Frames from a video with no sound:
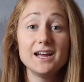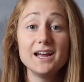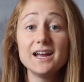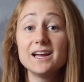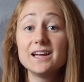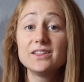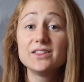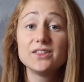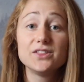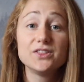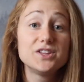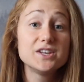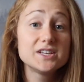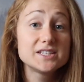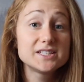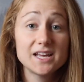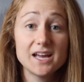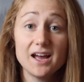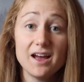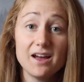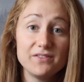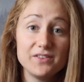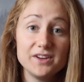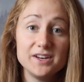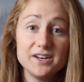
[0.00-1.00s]
And this
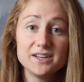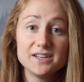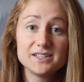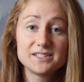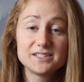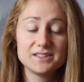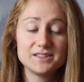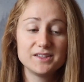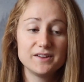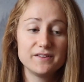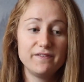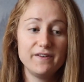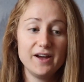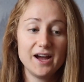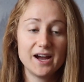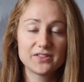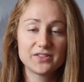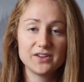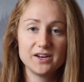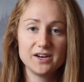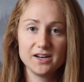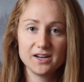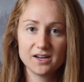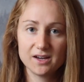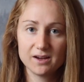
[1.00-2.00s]
heaviness and the fact
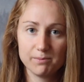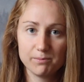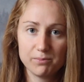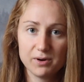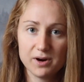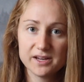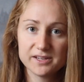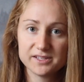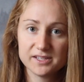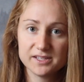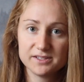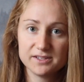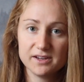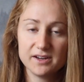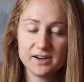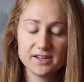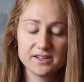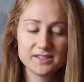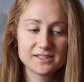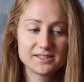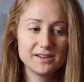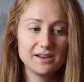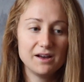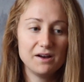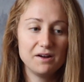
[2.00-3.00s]
that it compresses on
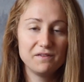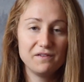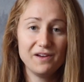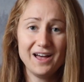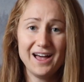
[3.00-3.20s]
itself